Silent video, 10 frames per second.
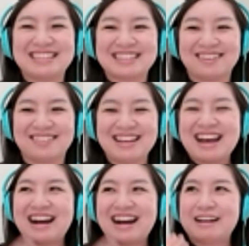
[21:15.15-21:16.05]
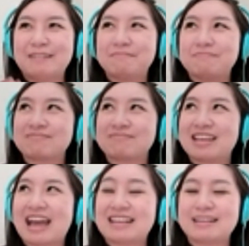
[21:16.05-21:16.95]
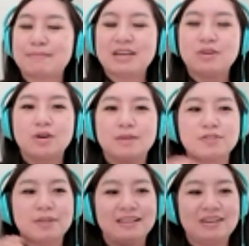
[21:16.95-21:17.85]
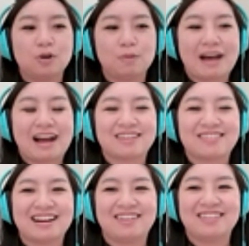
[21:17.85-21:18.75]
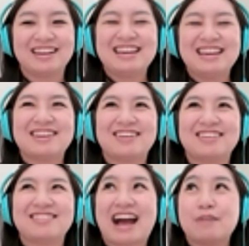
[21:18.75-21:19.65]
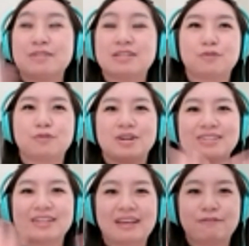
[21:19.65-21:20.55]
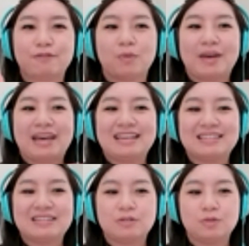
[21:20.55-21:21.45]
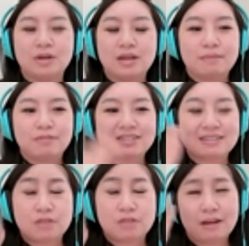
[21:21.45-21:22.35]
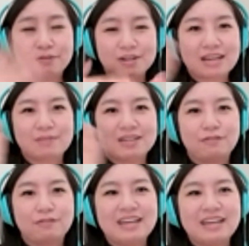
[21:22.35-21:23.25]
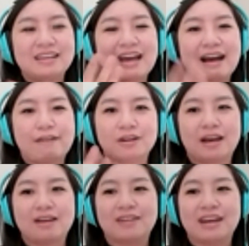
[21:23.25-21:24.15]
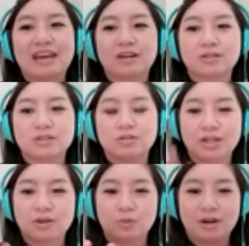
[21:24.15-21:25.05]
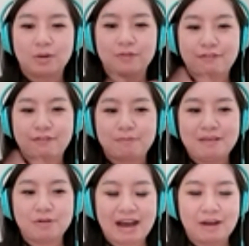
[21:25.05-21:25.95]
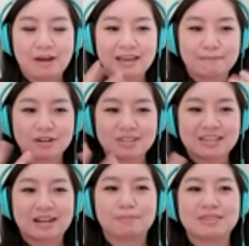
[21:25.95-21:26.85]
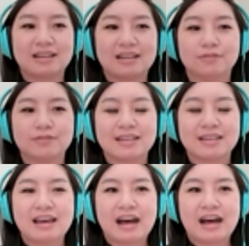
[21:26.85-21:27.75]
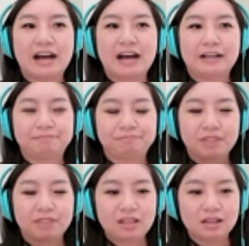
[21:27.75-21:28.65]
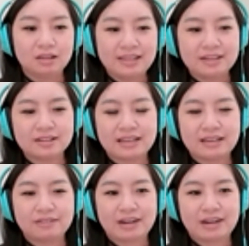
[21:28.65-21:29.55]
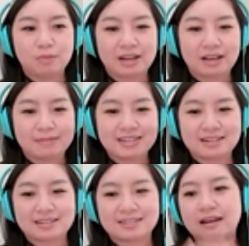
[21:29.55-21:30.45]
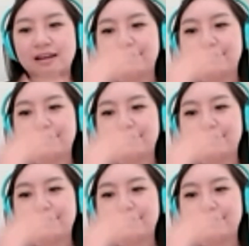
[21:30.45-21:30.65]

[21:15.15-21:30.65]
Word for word: So um, as somebody who comes from a legal background, you know I was of course looking for ways to uh, protect myself legally after that, right? And also share the word with other people how they can protect themselves um, legally, right, when it comes to this stuff.